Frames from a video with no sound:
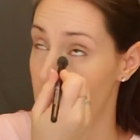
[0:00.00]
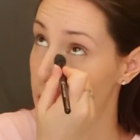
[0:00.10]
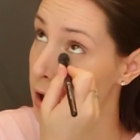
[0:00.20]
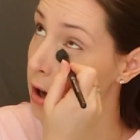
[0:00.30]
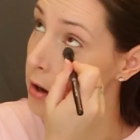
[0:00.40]

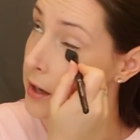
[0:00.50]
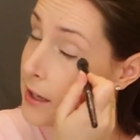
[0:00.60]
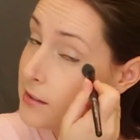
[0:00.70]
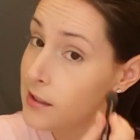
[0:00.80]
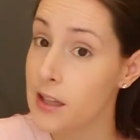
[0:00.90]
Oh,
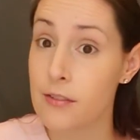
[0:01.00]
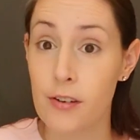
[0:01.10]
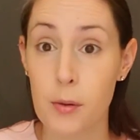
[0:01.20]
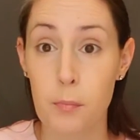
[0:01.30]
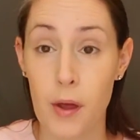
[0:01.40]
it's
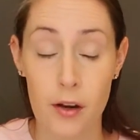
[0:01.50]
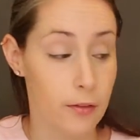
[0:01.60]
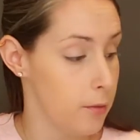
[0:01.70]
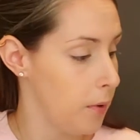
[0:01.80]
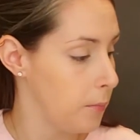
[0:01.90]
even better
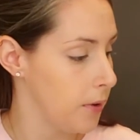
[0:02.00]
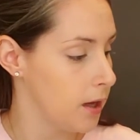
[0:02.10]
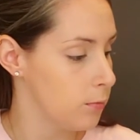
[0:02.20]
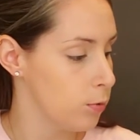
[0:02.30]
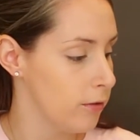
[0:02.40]
than my
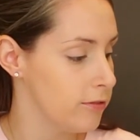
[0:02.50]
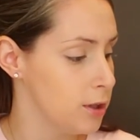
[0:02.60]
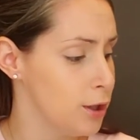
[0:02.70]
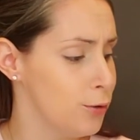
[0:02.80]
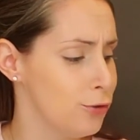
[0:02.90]
Makeup
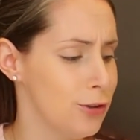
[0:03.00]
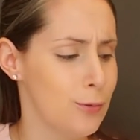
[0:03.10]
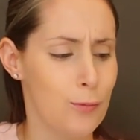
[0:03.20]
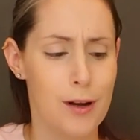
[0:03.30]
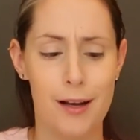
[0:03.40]

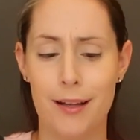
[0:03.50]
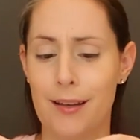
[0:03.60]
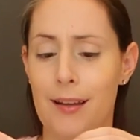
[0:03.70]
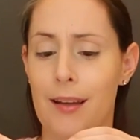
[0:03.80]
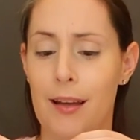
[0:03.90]
Revolution
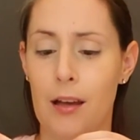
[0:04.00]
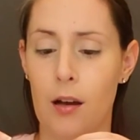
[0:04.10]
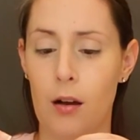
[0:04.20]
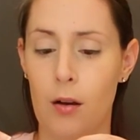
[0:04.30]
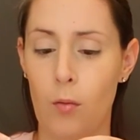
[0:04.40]
one.
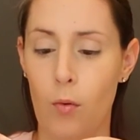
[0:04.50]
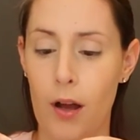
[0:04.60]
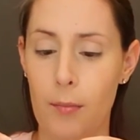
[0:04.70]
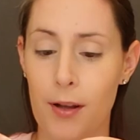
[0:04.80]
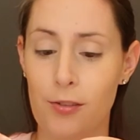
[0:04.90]
Why
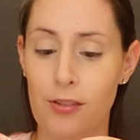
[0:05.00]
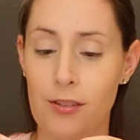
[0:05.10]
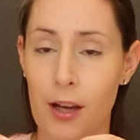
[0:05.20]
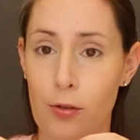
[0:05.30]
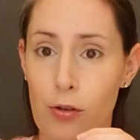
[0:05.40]
am I just
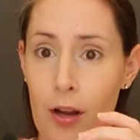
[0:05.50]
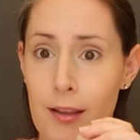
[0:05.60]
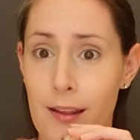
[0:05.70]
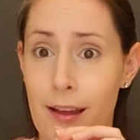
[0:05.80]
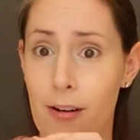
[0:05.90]
now
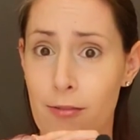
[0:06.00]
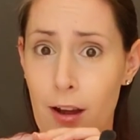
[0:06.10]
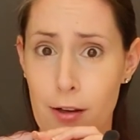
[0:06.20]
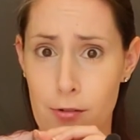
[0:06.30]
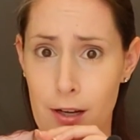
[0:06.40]
trying the e.l.f.
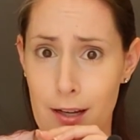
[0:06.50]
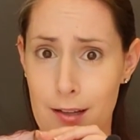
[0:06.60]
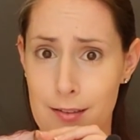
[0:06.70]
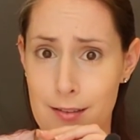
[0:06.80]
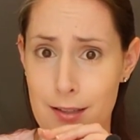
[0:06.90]
Hydrating
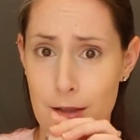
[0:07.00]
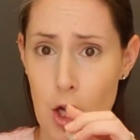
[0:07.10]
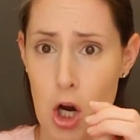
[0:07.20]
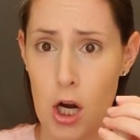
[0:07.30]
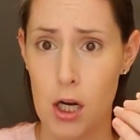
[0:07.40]

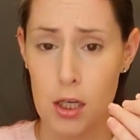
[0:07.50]
Concealer?